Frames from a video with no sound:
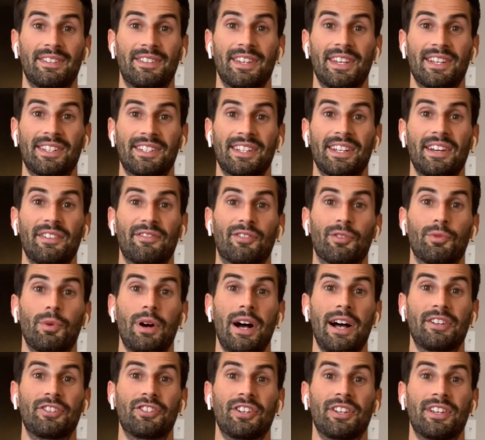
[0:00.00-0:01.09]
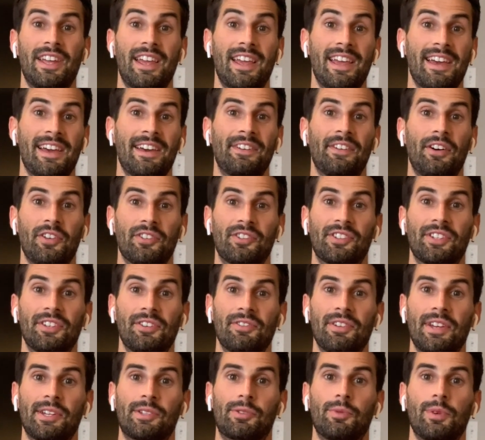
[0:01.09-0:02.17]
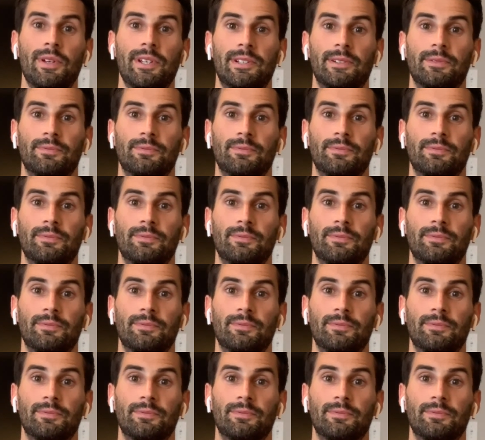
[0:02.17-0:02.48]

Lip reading: Thanks again for watching, and I'll see you next week.